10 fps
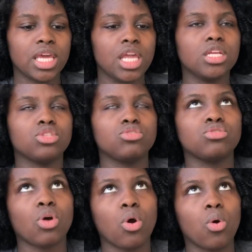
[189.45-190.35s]
it is
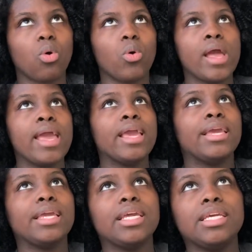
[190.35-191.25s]
so
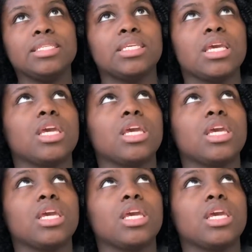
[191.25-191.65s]
easy.